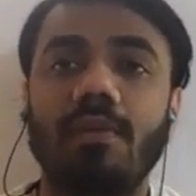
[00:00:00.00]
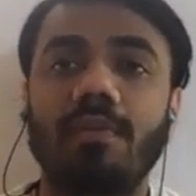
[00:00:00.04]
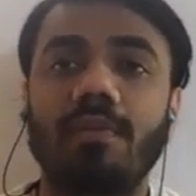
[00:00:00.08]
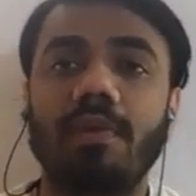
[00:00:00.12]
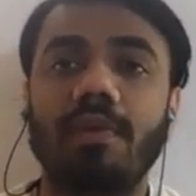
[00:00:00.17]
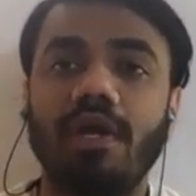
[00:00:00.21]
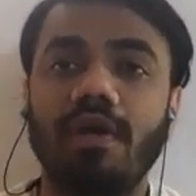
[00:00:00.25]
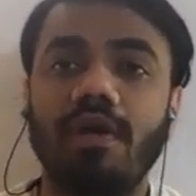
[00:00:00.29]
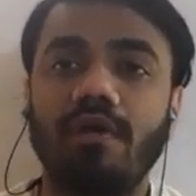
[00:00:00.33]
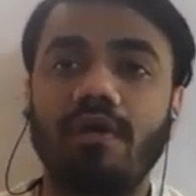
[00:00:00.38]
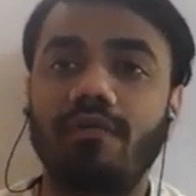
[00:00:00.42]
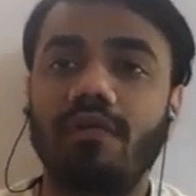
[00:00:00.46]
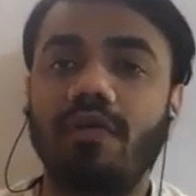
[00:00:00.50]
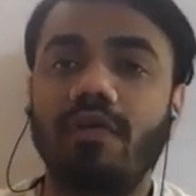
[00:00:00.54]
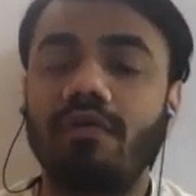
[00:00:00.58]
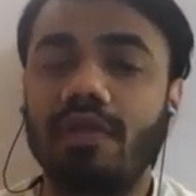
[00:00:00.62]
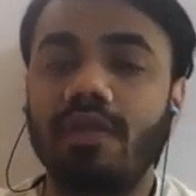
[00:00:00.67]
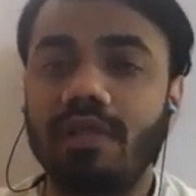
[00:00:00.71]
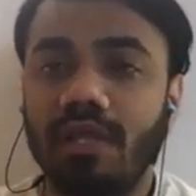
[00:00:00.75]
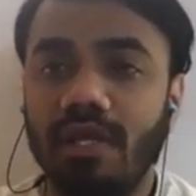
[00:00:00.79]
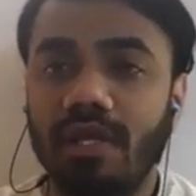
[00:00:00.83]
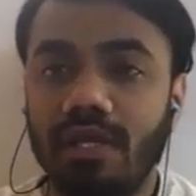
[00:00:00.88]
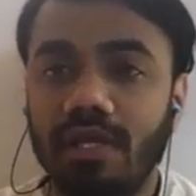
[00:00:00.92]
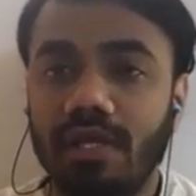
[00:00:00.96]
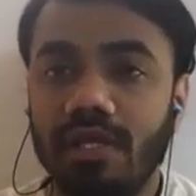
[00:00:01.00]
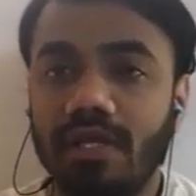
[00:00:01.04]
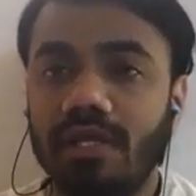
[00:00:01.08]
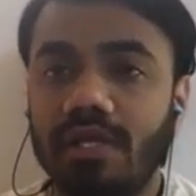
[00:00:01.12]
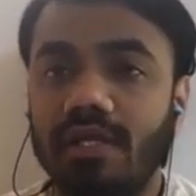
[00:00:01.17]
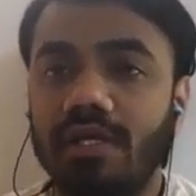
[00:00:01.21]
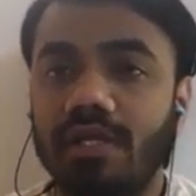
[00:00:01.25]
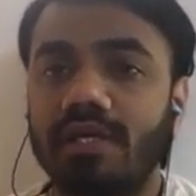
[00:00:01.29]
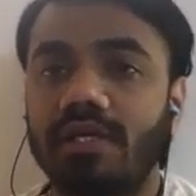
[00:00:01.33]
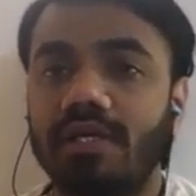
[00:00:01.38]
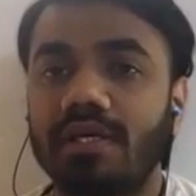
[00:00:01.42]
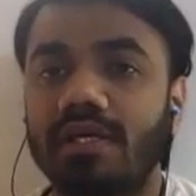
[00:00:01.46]
But if you will
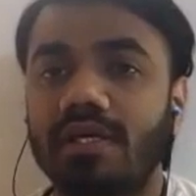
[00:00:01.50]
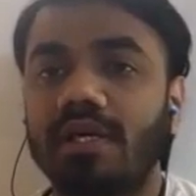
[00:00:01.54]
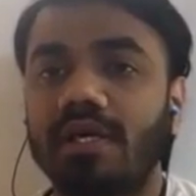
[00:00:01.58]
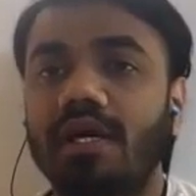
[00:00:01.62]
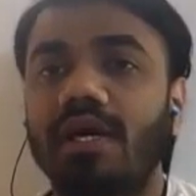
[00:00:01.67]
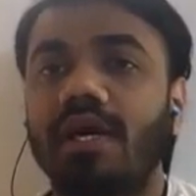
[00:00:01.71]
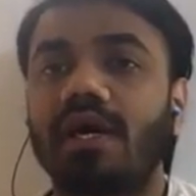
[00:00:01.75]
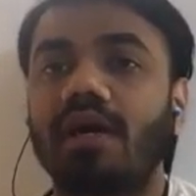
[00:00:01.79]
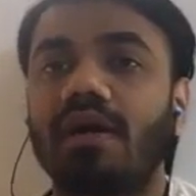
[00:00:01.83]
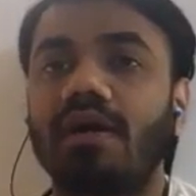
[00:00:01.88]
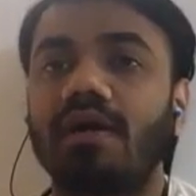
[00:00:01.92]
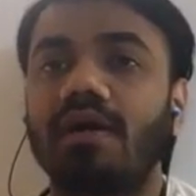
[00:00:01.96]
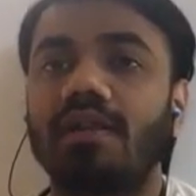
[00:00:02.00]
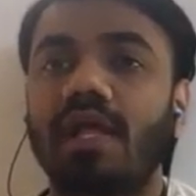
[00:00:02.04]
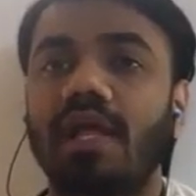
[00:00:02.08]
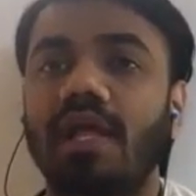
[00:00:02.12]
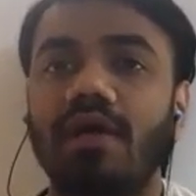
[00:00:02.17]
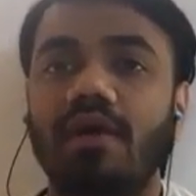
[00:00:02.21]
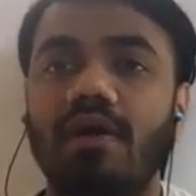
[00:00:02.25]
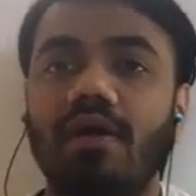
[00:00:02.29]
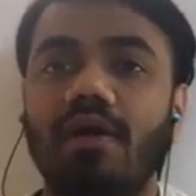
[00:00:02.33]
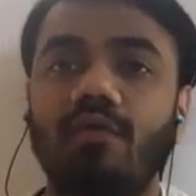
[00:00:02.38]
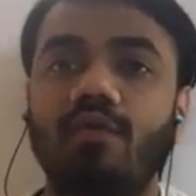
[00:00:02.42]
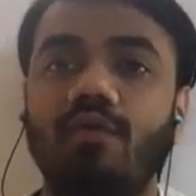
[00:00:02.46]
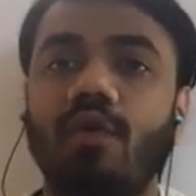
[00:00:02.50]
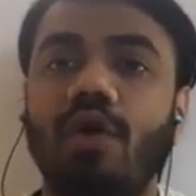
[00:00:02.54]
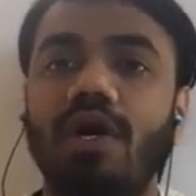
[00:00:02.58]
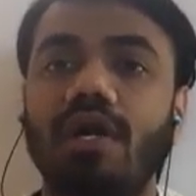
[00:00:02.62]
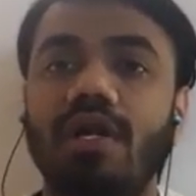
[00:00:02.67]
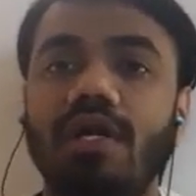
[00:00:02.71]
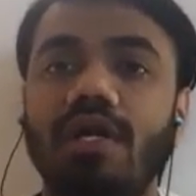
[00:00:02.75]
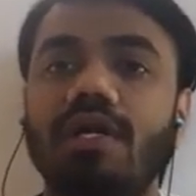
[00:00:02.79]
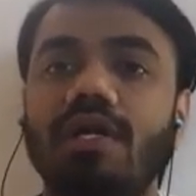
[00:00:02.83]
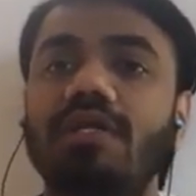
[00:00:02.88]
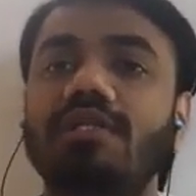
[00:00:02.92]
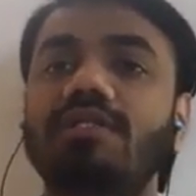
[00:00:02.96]
think, like,
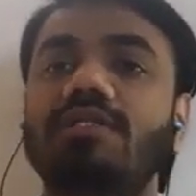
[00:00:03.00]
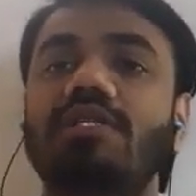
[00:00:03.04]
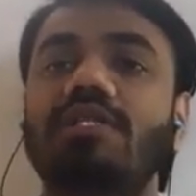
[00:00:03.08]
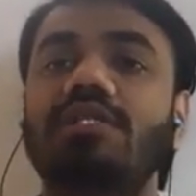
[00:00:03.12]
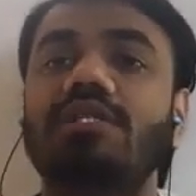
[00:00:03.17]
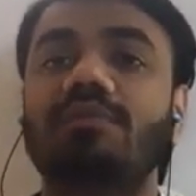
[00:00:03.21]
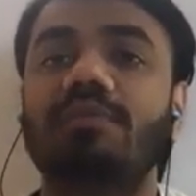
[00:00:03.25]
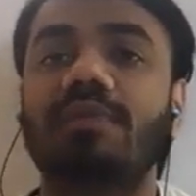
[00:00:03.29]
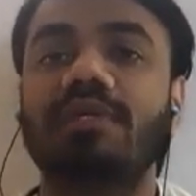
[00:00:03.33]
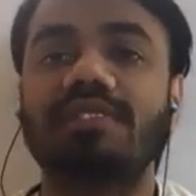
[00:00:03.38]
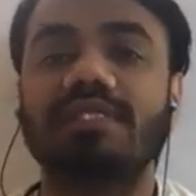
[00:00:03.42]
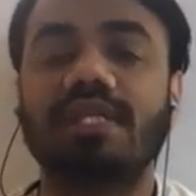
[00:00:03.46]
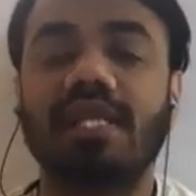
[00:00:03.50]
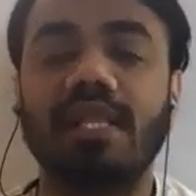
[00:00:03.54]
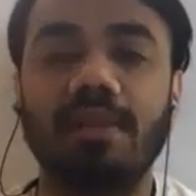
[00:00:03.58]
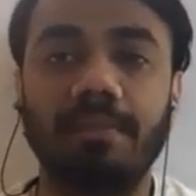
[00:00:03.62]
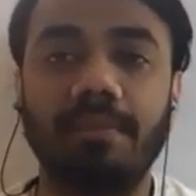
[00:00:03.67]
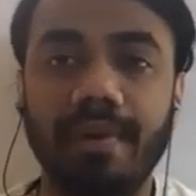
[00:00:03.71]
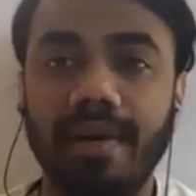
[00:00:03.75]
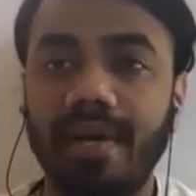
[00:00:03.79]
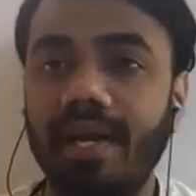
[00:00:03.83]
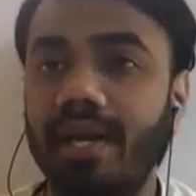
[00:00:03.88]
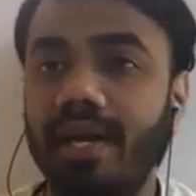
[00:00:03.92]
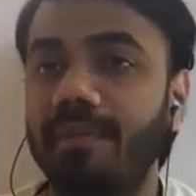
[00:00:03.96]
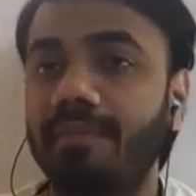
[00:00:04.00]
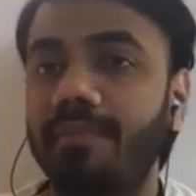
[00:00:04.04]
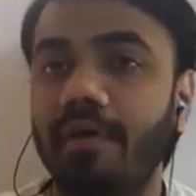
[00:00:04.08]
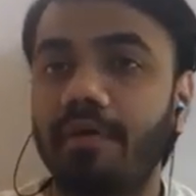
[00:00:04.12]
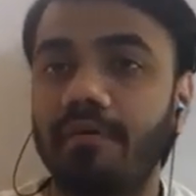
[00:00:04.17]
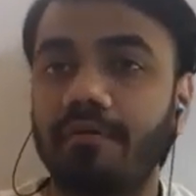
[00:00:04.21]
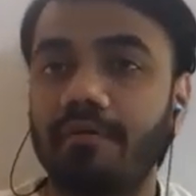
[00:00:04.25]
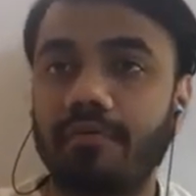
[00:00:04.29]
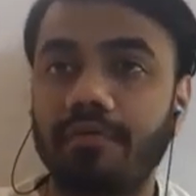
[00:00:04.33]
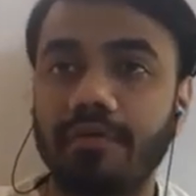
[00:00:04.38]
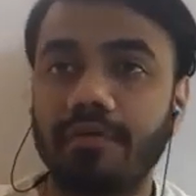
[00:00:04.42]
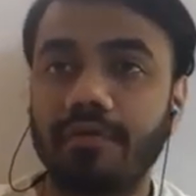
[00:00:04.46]
what is this muscle made up
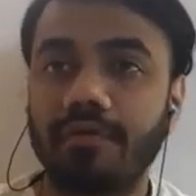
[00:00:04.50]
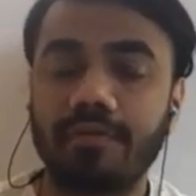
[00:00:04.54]
of?